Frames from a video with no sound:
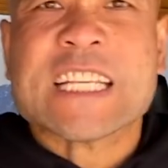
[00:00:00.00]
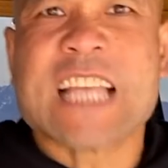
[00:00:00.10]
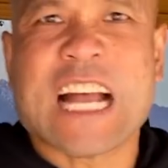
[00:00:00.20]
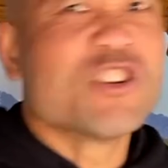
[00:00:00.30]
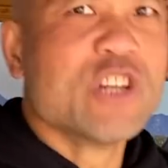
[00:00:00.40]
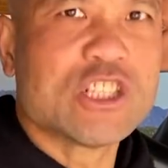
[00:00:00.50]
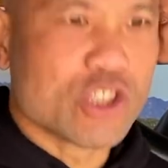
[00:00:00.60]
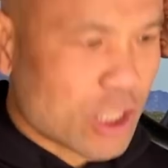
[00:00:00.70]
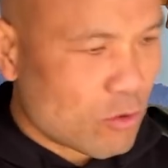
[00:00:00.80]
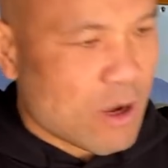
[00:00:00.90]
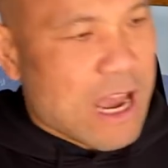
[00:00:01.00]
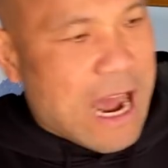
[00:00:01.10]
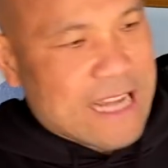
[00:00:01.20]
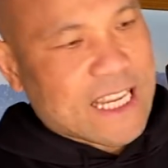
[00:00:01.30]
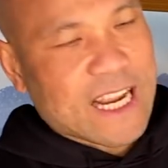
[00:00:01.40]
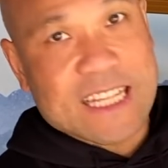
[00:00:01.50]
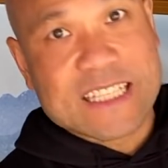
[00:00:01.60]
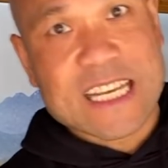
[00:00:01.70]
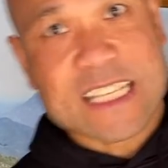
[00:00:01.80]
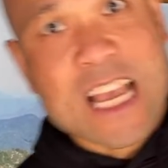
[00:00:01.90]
that you need to do. I'm taking this